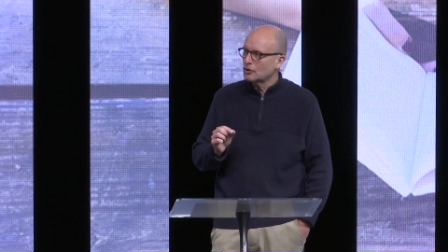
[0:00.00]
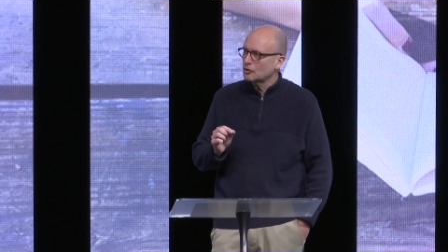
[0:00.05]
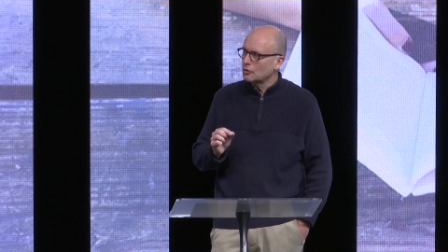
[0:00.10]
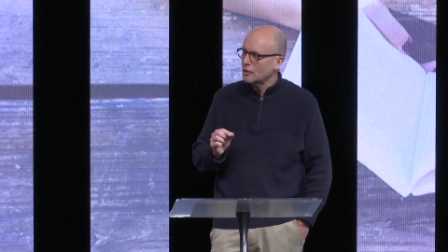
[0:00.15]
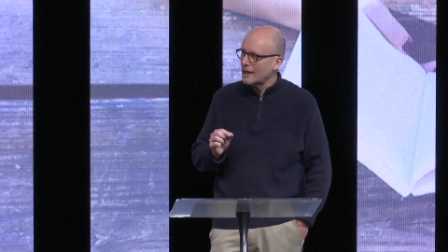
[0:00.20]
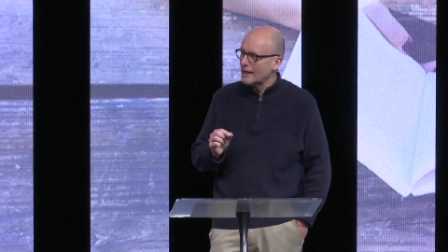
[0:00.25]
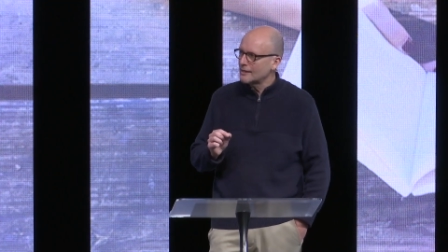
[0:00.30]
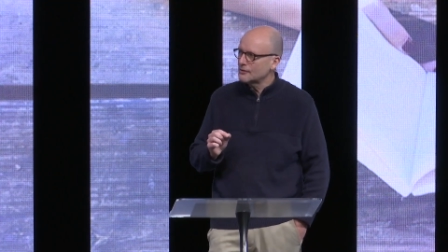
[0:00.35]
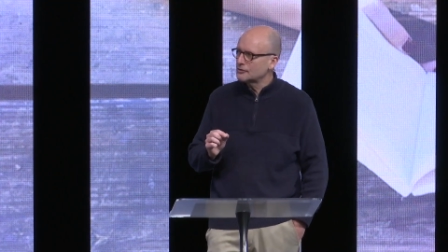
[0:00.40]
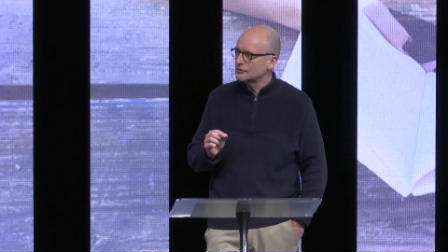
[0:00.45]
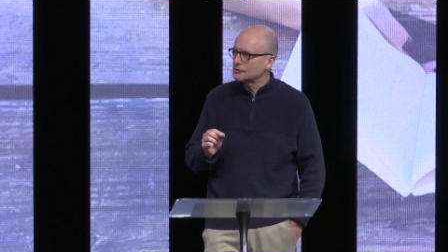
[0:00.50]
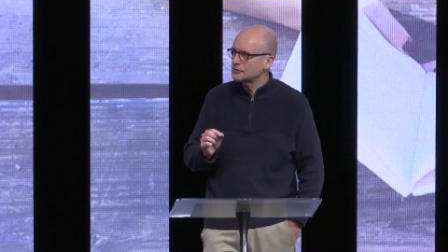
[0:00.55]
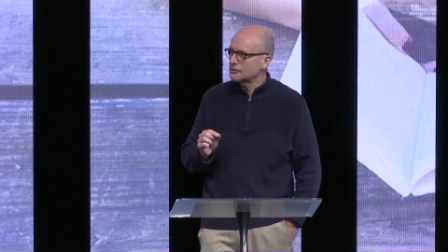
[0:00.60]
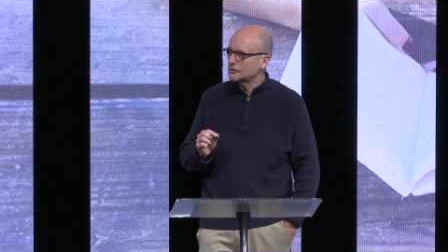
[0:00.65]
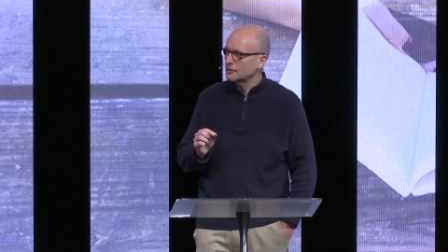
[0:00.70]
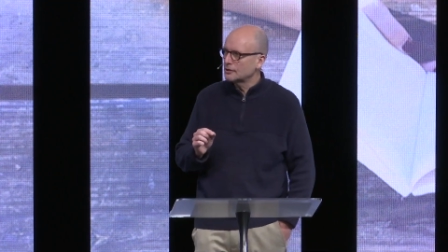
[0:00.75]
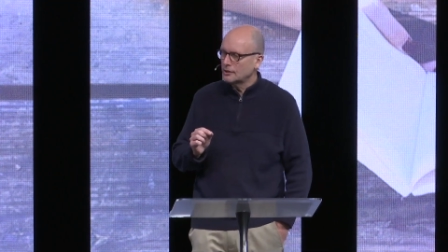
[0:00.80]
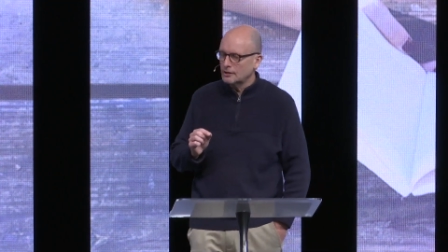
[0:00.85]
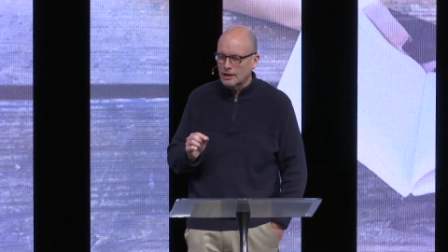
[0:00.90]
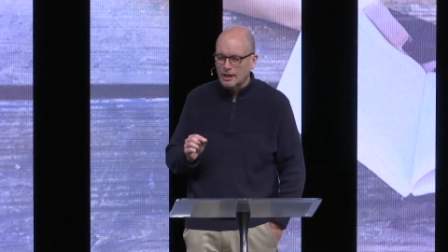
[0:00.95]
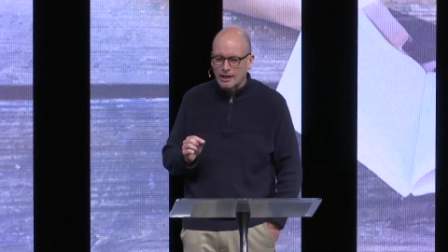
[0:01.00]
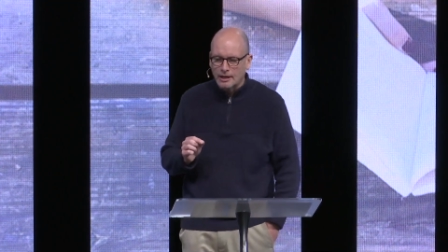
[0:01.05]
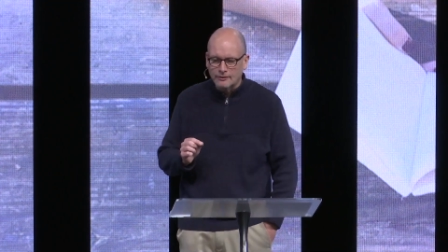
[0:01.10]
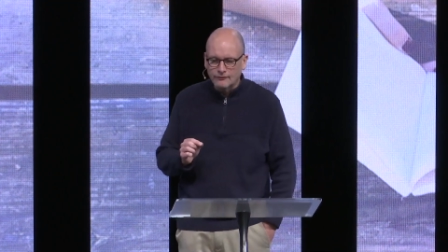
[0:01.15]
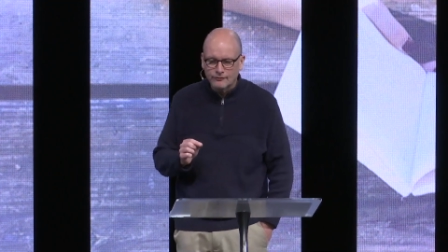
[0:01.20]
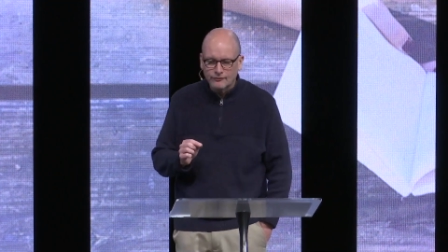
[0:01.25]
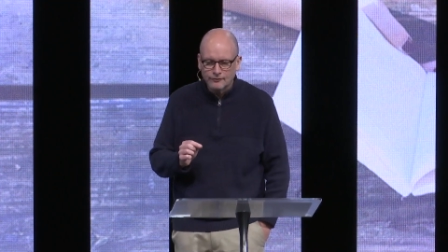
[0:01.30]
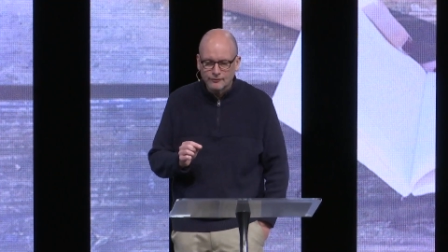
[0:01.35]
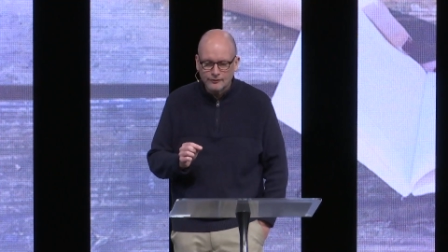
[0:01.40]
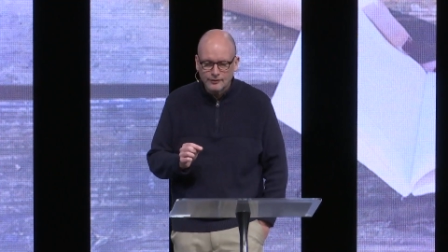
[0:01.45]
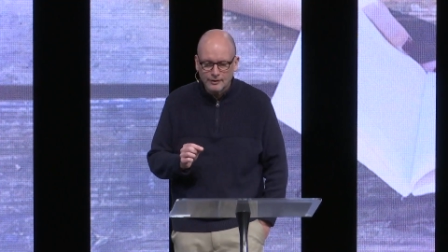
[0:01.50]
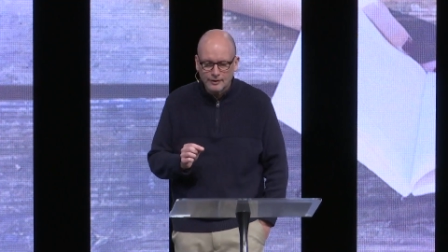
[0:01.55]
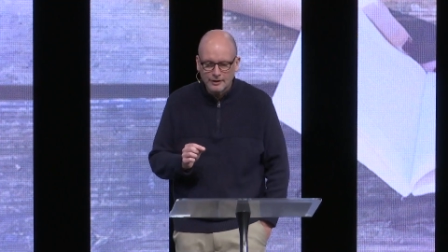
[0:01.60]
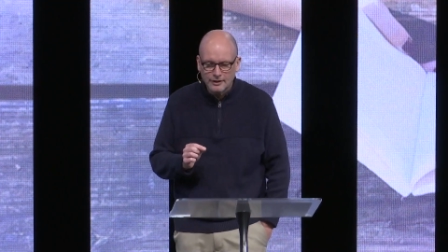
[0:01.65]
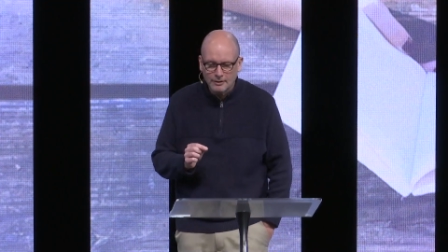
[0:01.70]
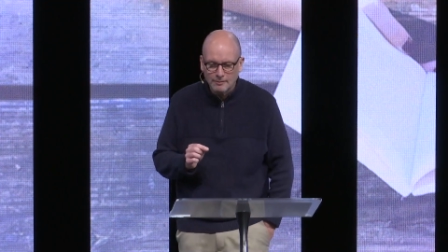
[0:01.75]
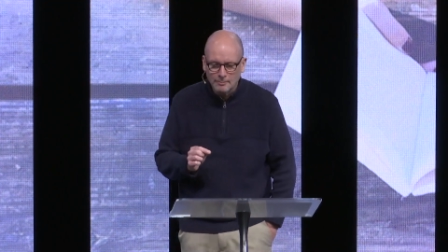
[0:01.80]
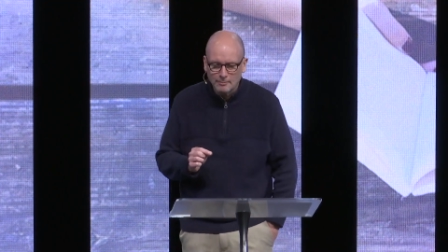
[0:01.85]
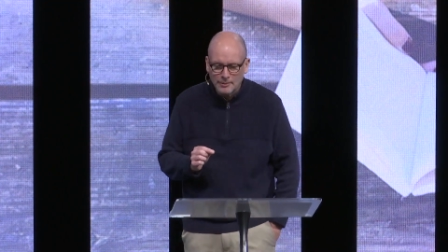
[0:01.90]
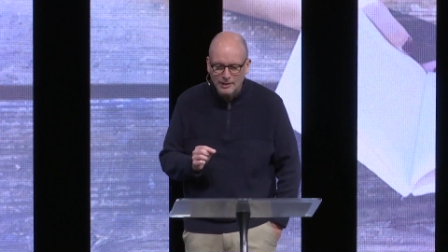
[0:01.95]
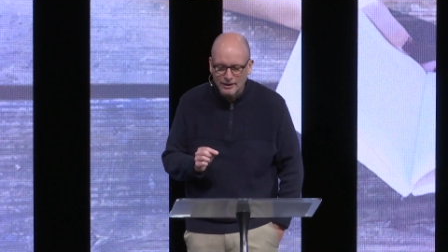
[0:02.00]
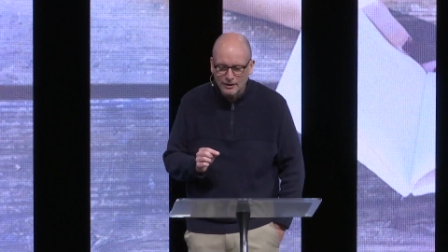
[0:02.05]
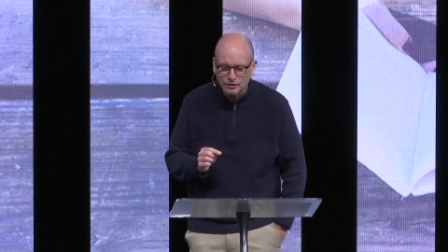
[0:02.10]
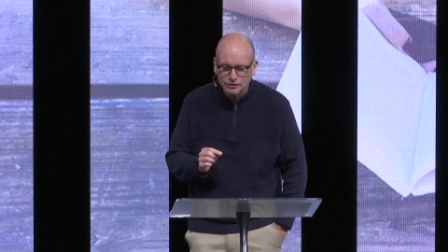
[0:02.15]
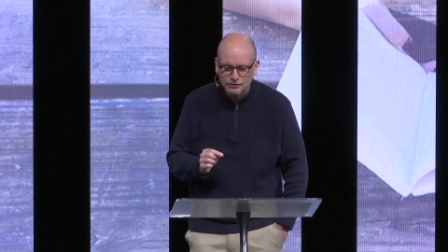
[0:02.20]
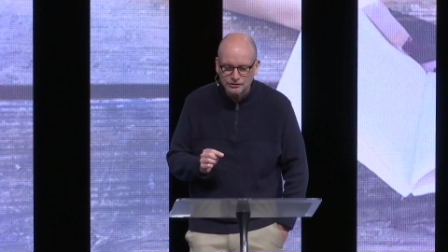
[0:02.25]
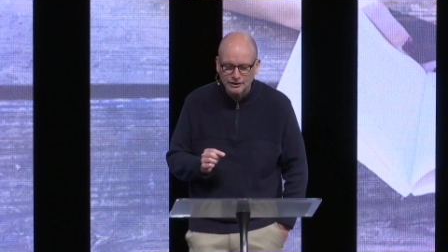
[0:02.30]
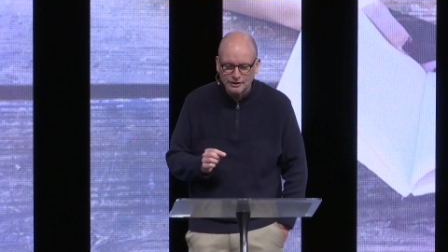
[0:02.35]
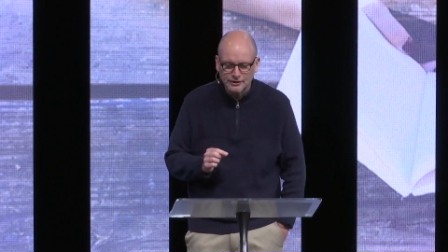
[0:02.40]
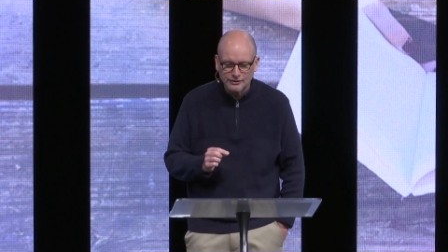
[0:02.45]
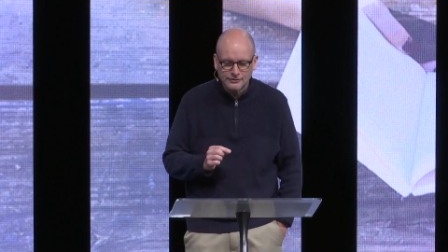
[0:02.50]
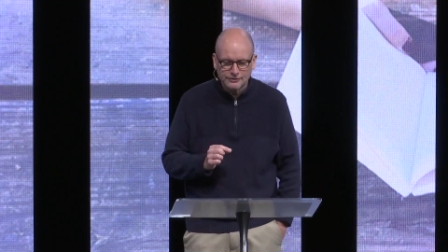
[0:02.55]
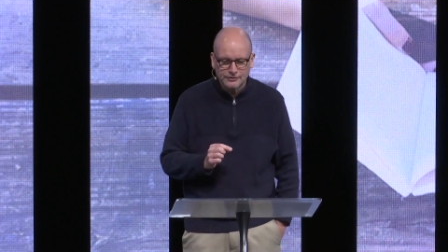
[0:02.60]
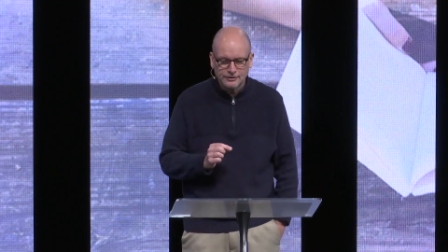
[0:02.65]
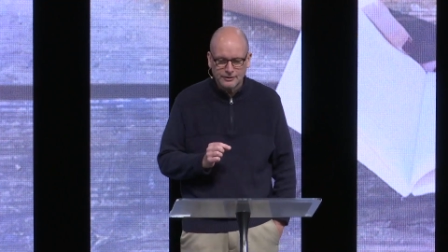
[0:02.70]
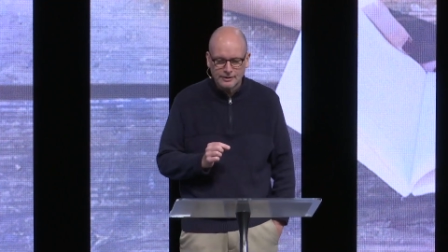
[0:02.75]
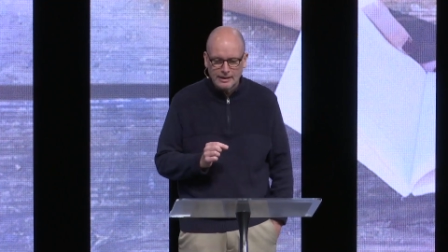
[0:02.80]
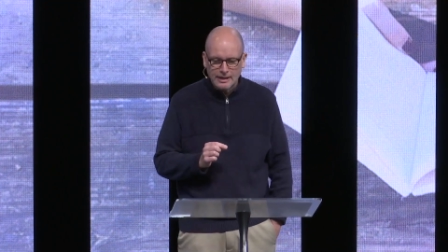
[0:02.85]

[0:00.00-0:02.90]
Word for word: Christ's love compels us.